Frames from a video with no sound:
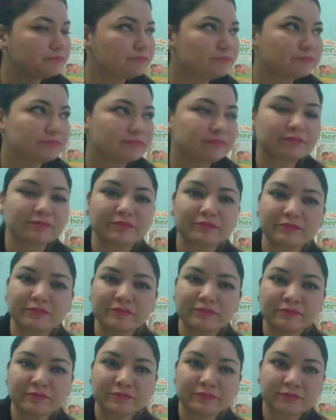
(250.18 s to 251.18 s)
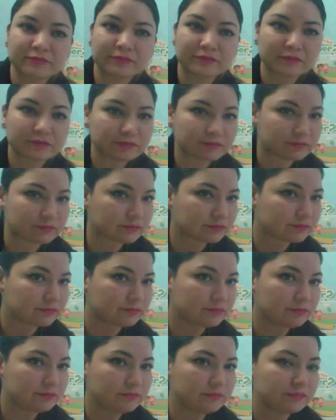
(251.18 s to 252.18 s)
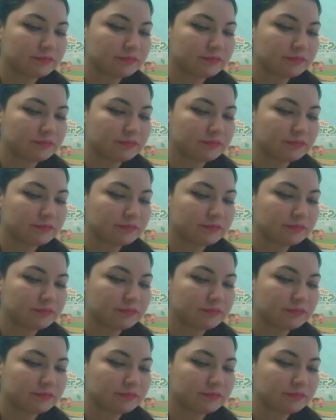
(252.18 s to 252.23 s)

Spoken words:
Nobody speaks.